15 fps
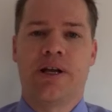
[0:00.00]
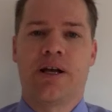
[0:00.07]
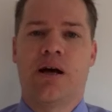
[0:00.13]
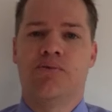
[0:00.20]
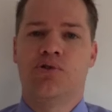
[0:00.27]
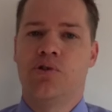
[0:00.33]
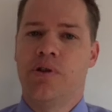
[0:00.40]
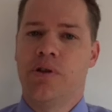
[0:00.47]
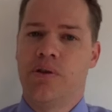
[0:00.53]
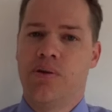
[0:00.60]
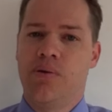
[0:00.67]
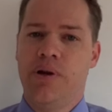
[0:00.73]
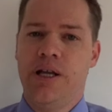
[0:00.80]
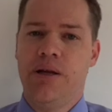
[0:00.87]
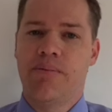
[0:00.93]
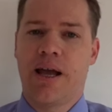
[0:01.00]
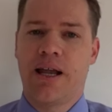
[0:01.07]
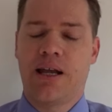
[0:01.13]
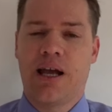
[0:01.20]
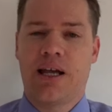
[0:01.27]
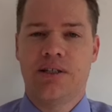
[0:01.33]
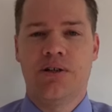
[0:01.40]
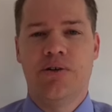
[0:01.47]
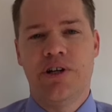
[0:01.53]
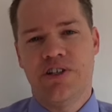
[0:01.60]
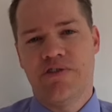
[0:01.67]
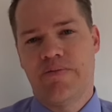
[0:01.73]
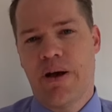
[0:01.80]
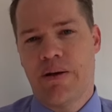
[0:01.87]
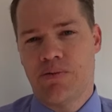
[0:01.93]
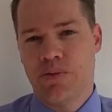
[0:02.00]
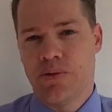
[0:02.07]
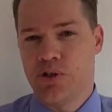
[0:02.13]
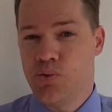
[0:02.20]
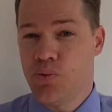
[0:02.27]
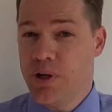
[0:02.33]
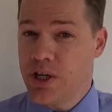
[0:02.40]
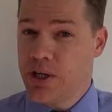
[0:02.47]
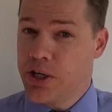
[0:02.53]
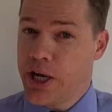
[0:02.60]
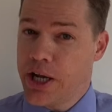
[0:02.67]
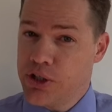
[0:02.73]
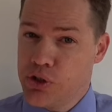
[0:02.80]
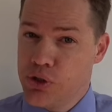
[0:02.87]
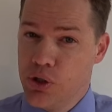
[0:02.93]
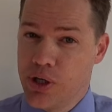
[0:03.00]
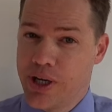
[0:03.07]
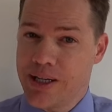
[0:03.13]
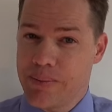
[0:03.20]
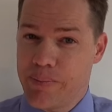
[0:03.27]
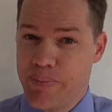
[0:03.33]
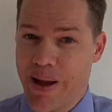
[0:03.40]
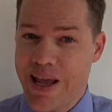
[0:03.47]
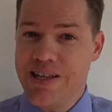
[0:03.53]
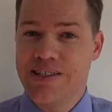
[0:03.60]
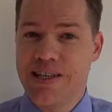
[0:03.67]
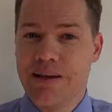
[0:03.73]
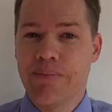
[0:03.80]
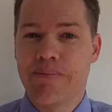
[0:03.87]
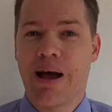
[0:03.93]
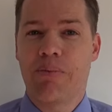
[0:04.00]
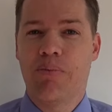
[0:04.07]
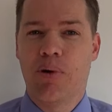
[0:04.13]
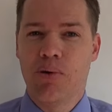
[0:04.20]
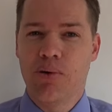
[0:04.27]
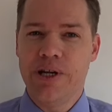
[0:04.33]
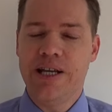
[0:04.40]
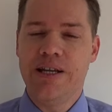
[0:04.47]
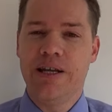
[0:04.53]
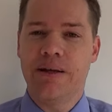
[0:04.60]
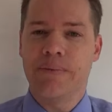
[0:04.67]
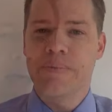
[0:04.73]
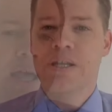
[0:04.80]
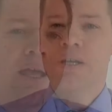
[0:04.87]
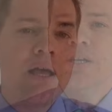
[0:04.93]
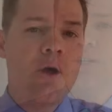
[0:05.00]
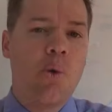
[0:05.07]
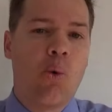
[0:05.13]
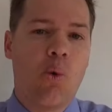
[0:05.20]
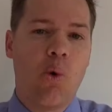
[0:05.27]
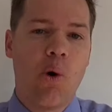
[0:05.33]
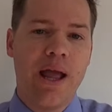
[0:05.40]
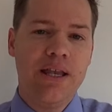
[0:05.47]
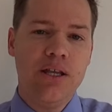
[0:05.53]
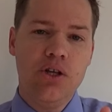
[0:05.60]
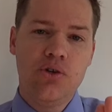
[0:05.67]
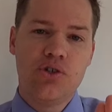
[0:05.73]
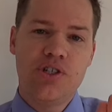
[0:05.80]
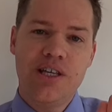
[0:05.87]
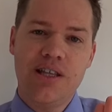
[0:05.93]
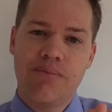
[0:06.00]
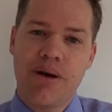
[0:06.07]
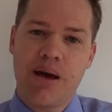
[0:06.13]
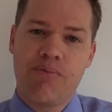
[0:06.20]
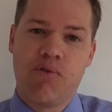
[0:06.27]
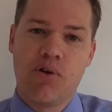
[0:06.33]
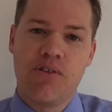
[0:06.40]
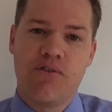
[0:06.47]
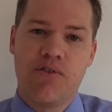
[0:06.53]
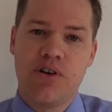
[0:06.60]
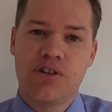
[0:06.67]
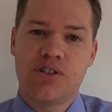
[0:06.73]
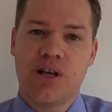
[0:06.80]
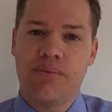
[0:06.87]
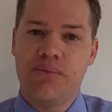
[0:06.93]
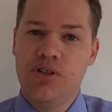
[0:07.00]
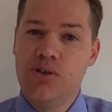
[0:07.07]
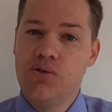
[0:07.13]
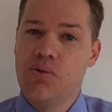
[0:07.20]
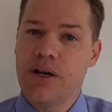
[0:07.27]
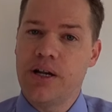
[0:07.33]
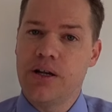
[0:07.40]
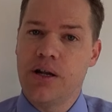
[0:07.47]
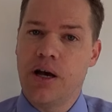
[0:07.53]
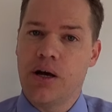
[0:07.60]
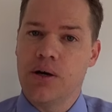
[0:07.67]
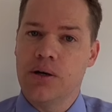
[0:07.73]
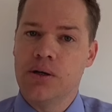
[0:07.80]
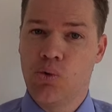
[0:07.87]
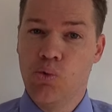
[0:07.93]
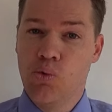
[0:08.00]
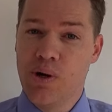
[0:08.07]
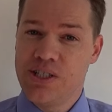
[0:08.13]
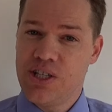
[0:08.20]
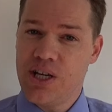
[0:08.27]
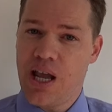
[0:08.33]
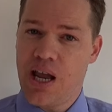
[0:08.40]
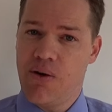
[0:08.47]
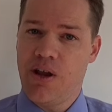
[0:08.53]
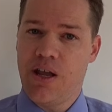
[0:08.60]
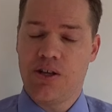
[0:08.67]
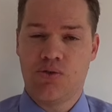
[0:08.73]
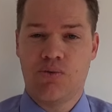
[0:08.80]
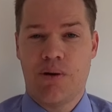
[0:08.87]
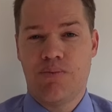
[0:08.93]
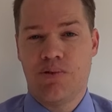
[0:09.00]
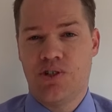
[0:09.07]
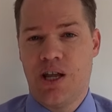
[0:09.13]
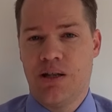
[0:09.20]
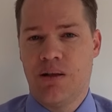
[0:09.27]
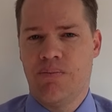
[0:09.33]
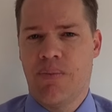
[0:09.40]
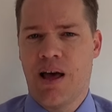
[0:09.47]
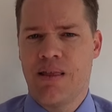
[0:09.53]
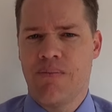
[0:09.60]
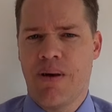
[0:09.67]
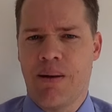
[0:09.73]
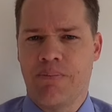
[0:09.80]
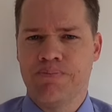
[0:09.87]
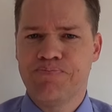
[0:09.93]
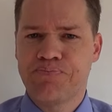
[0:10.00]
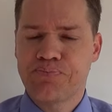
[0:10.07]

it comes to the three main categories of maps because we are going to look at basic map reading. When you see the map for the first time, you want to know which area is represented by the map.